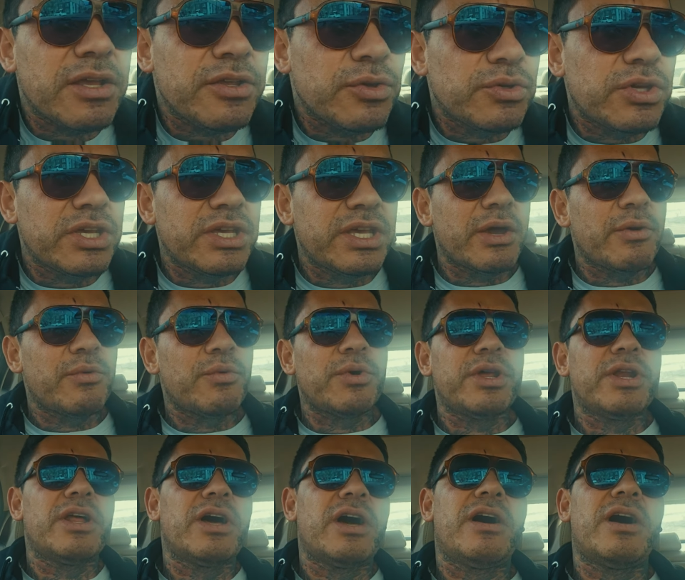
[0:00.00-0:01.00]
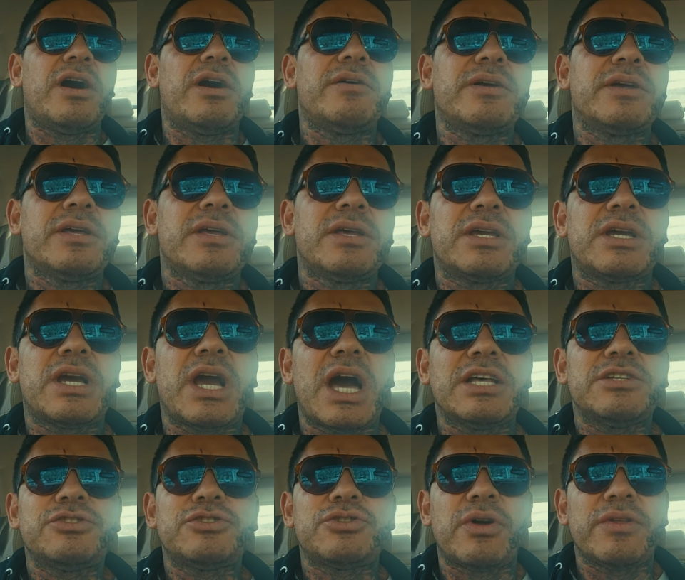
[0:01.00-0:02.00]
You could get with
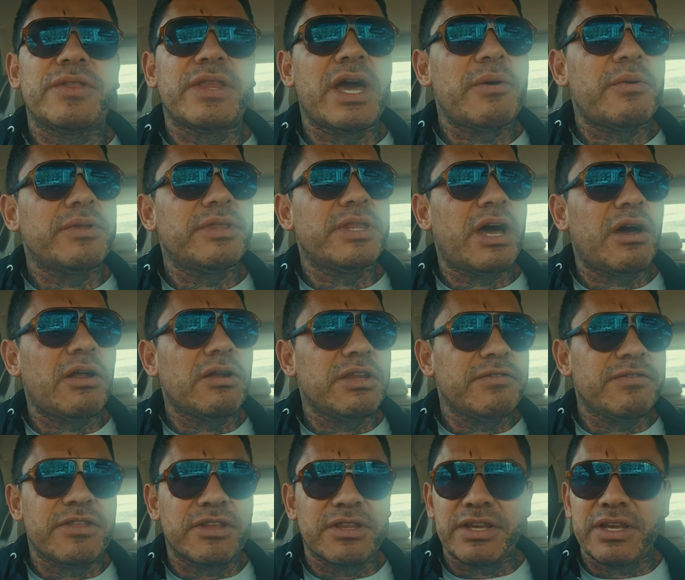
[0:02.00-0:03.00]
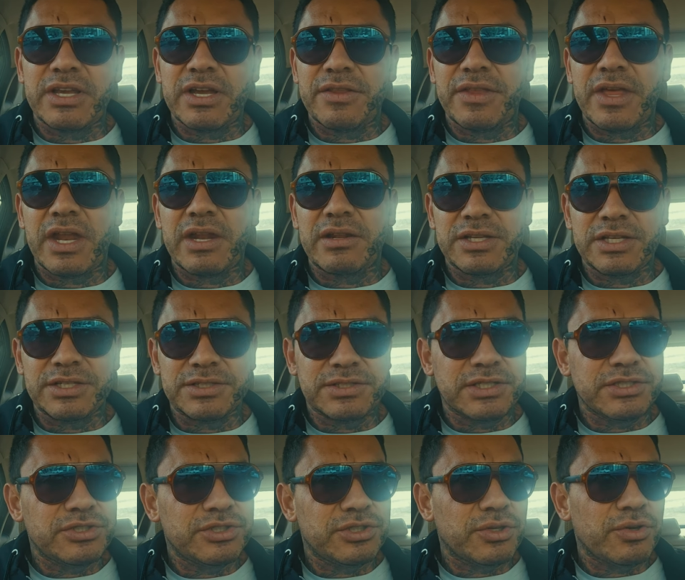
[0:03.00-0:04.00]
Castro on that one. I'll leave the link on that on his
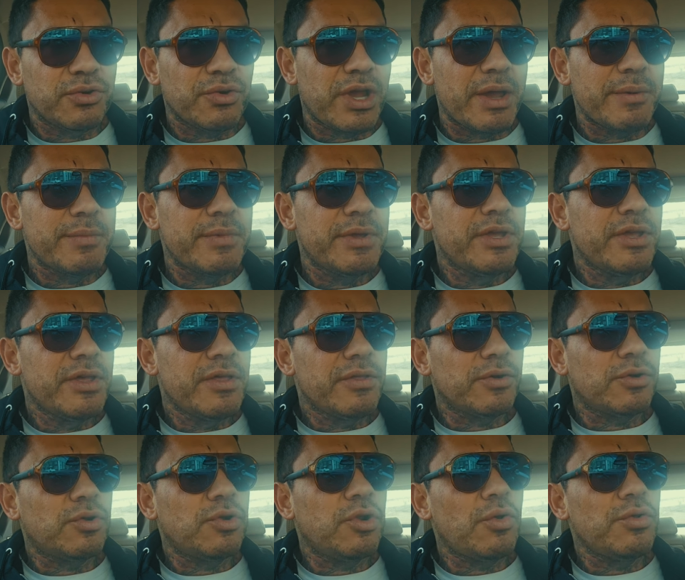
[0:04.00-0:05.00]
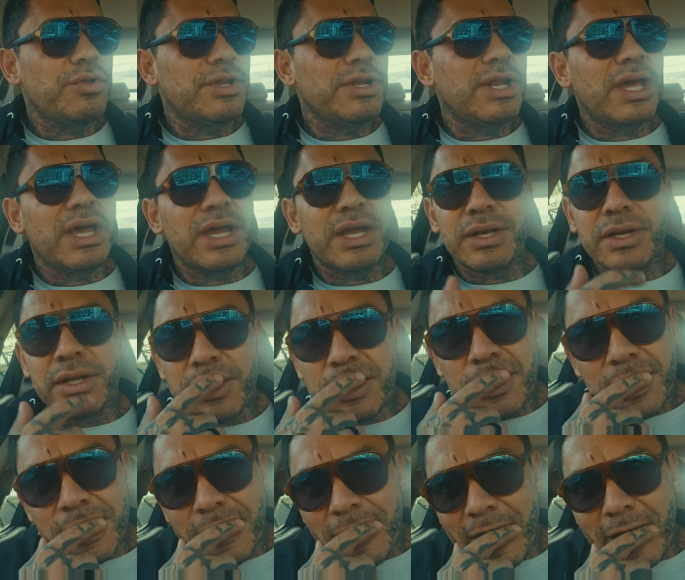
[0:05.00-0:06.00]
Instagram, the clothing line.
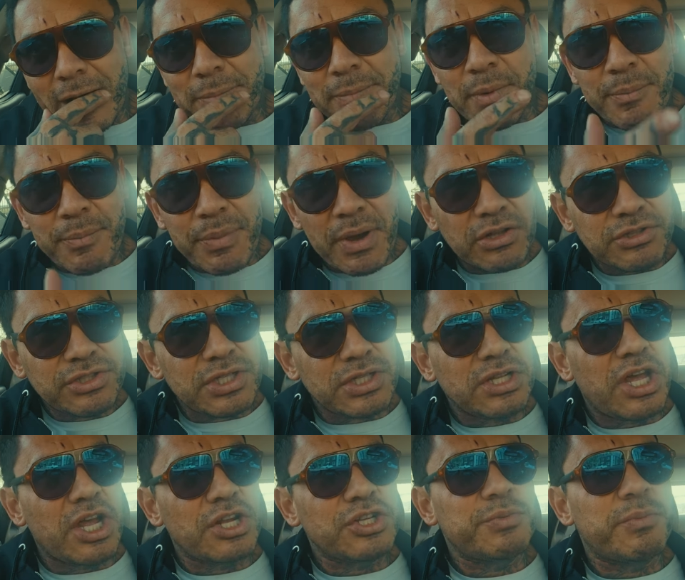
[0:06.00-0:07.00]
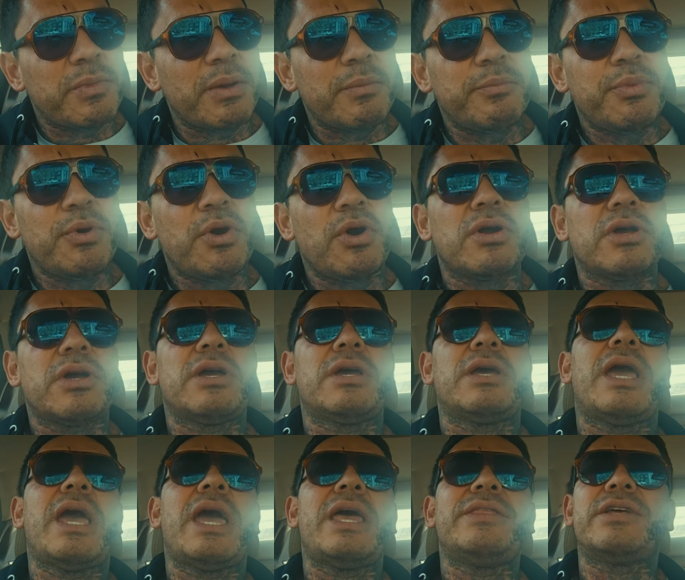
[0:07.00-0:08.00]
I'm about to launch my book
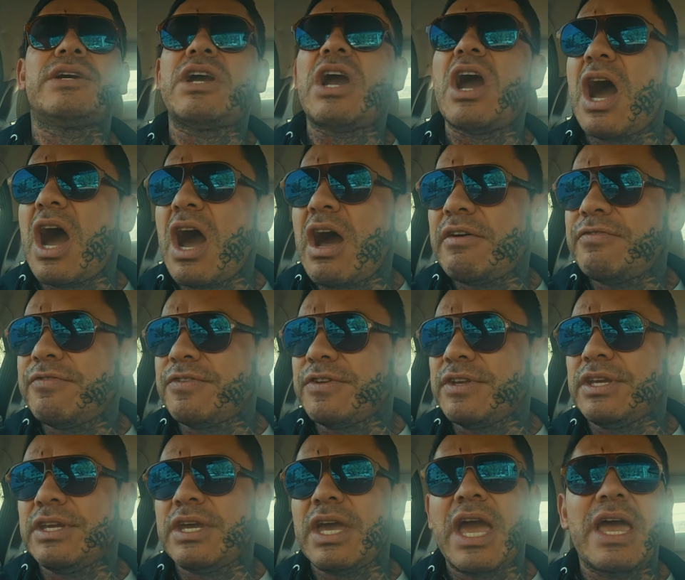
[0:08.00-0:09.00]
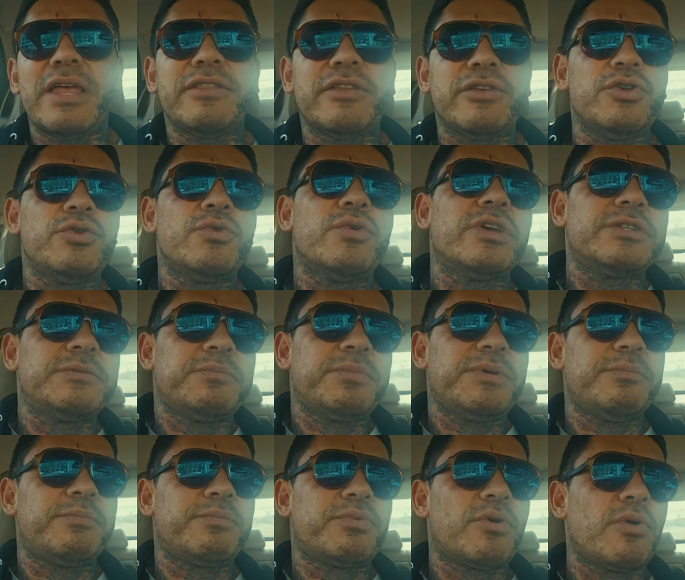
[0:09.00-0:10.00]
and the coffee and the
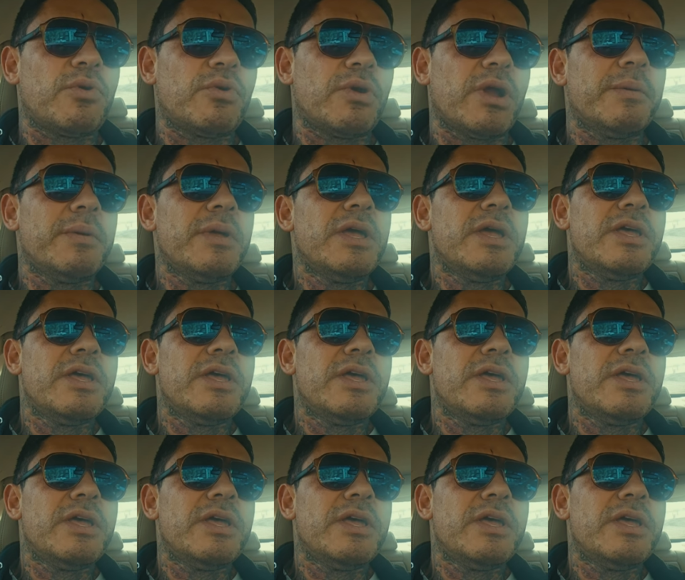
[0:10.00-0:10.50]
USP program.